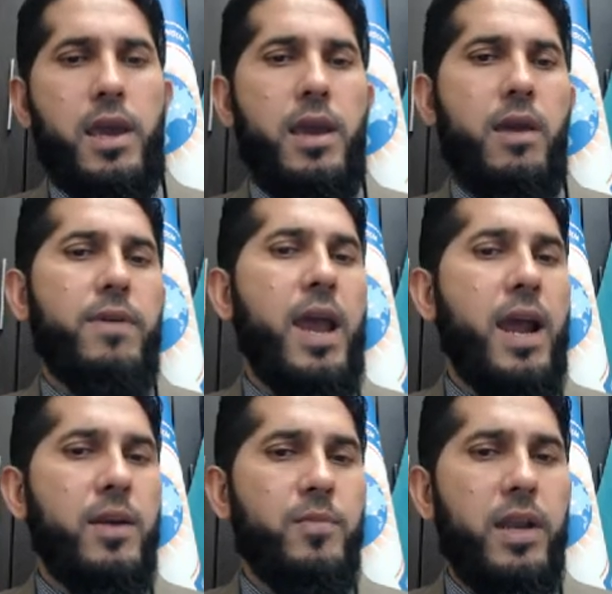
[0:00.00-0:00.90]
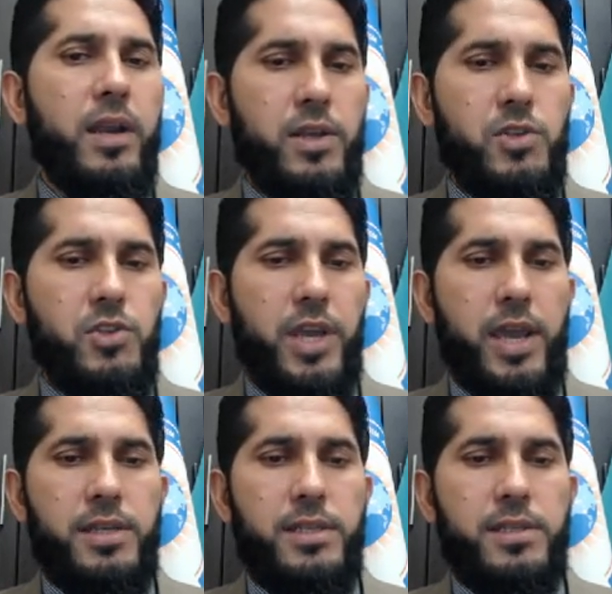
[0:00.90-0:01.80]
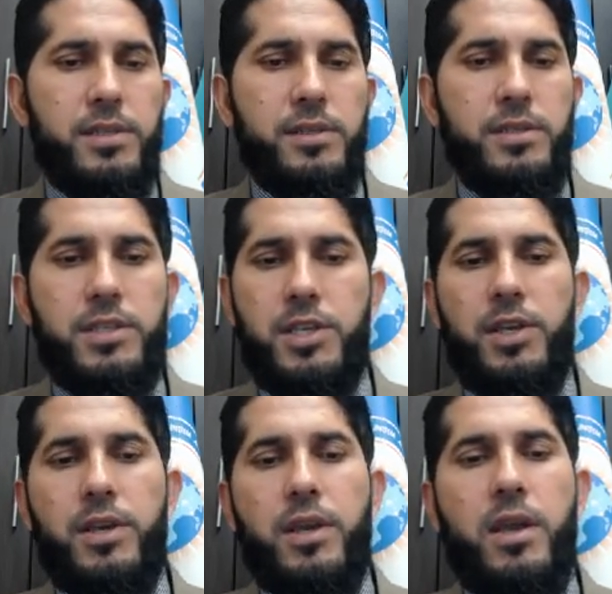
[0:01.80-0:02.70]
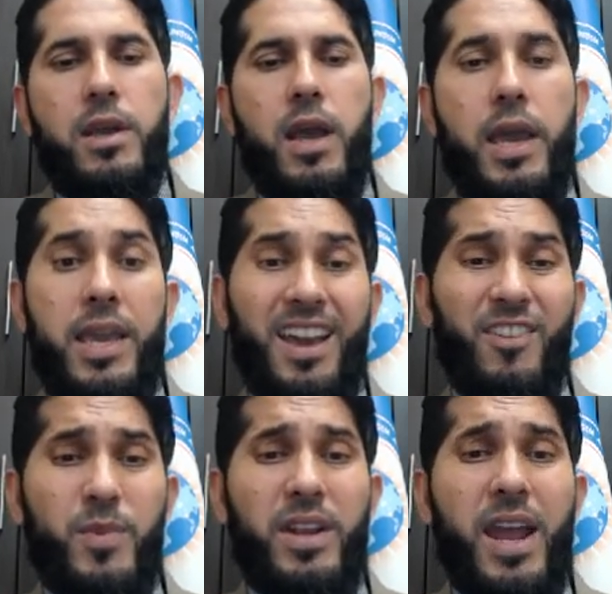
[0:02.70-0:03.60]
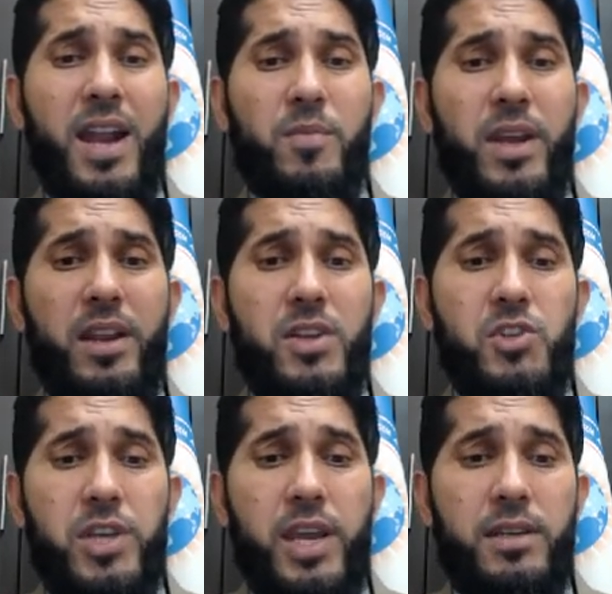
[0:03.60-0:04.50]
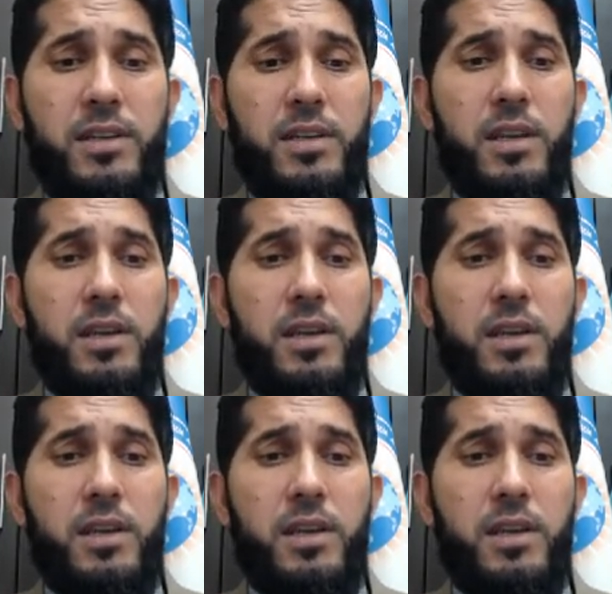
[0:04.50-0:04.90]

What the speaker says: have had my lunch yet. C, I have been had my lunch yet.